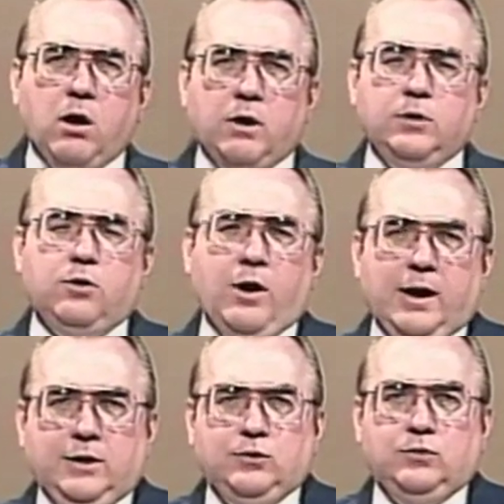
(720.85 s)
are in
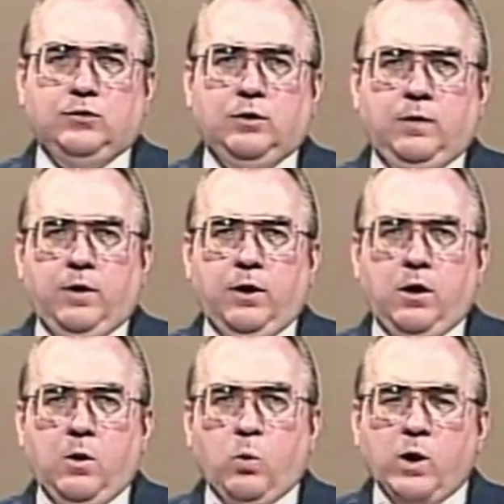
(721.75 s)
Christ,
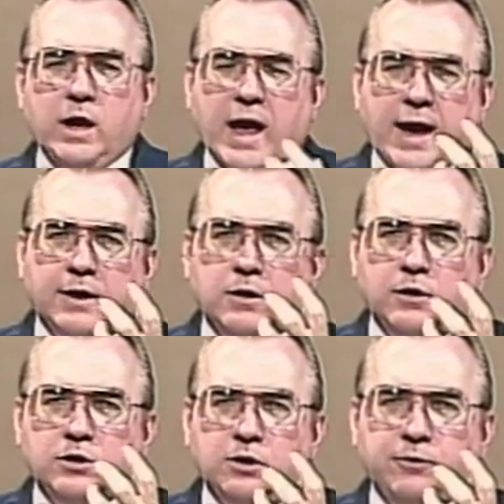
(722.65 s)
we handle
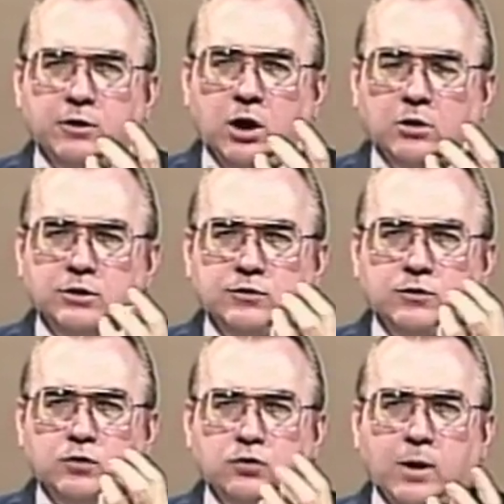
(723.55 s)
the difficulties
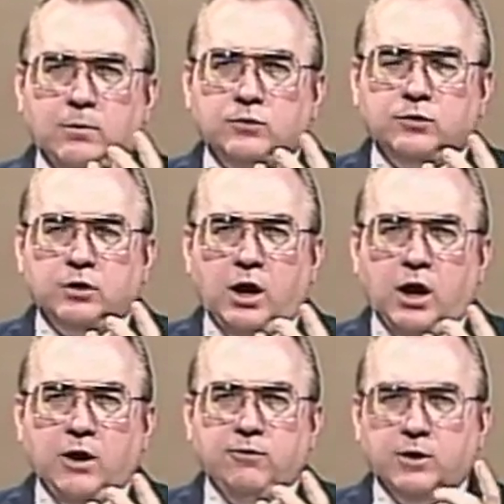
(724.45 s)
and the troubles in
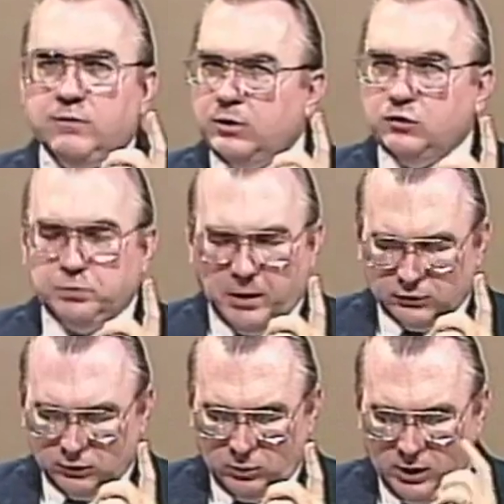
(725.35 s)
life in a very
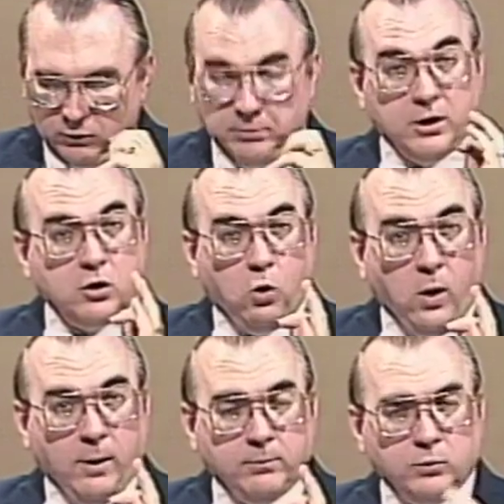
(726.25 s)
special way. We've been
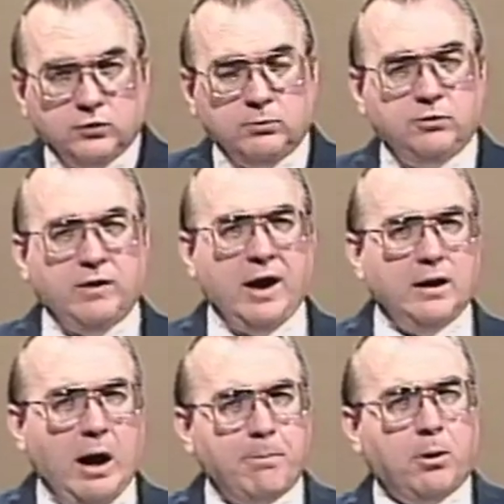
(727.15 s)
equipped with some
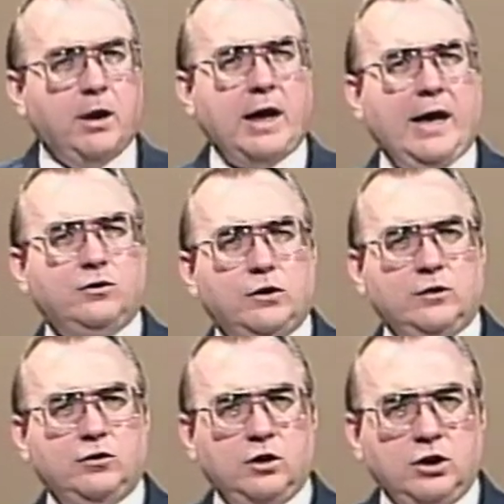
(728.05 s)
divine operating
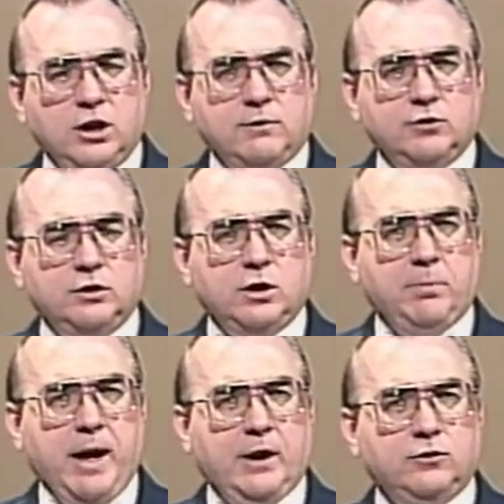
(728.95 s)
assets that give us the
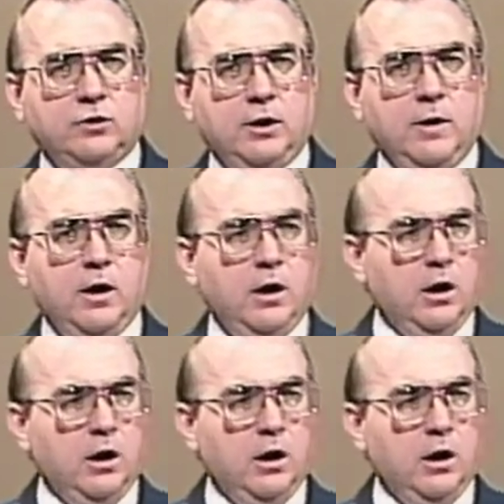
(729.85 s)
capacity